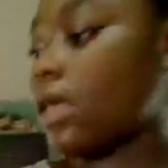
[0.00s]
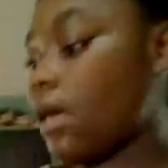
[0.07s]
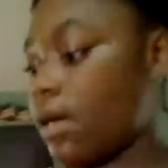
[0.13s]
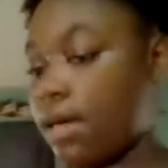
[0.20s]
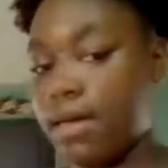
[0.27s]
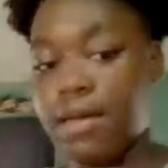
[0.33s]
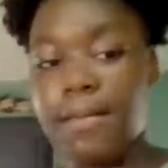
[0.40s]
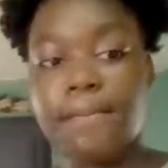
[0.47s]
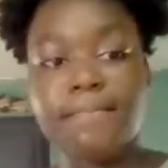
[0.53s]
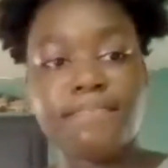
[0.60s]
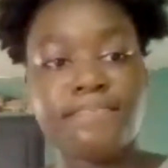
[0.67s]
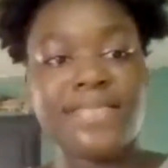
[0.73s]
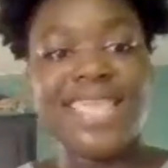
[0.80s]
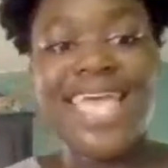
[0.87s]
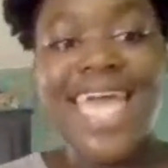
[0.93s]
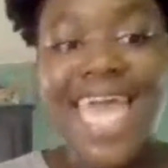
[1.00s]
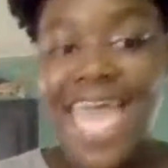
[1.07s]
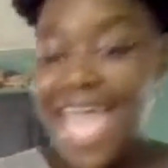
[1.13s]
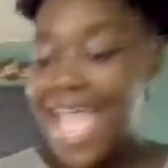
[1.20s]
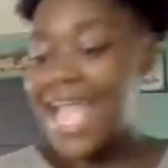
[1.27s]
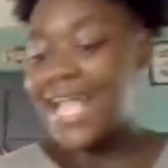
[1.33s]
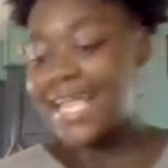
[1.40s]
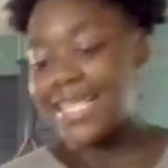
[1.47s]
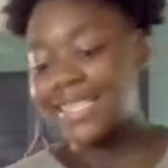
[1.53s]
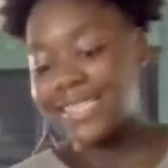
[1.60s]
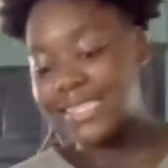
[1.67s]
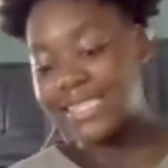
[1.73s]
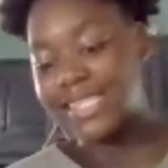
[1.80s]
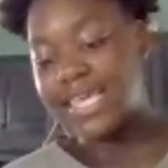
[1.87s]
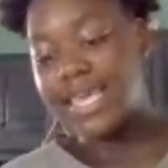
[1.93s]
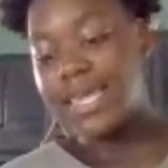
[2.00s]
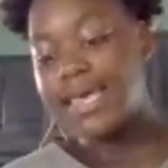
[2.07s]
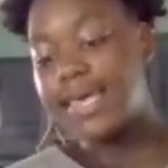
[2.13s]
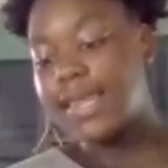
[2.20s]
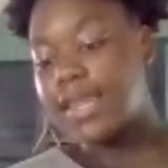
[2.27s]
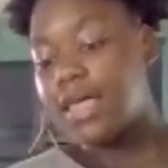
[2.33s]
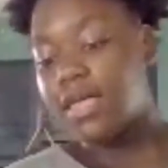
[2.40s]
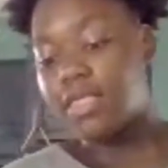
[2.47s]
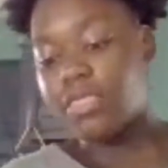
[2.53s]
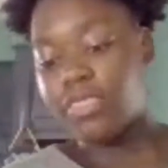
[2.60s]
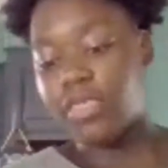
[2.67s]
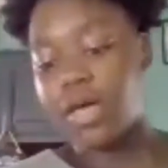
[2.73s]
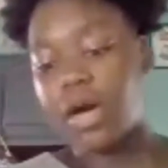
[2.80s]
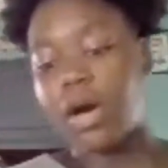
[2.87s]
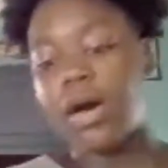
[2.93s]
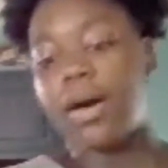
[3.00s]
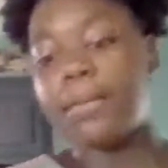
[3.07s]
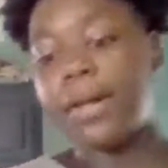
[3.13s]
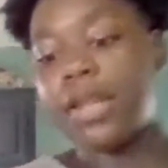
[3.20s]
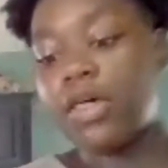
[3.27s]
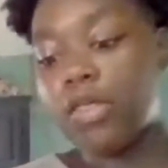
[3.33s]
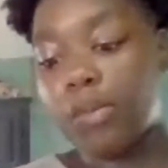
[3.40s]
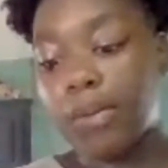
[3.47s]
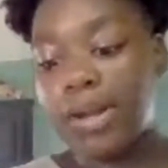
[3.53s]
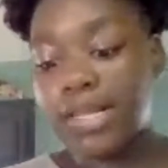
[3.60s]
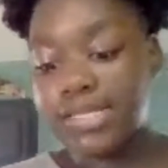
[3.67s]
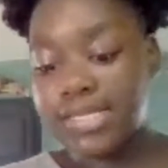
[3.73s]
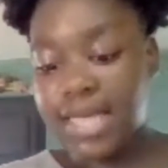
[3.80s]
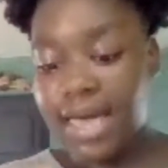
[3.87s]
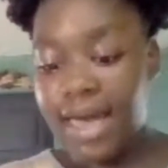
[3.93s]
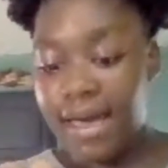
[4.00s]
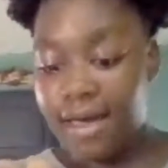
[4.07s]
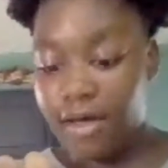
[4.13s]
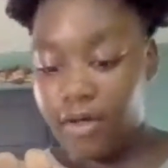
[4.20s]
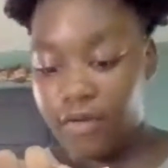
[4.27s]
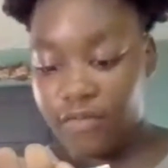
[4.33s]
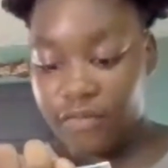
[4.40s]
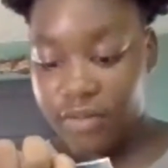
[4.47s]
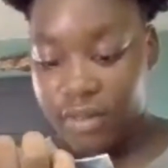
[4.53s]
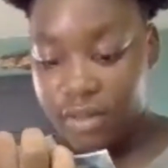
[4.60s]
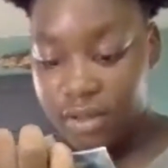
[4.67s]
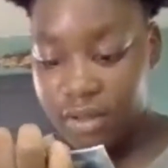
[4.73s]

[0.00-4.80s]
Okay. And then another one is they have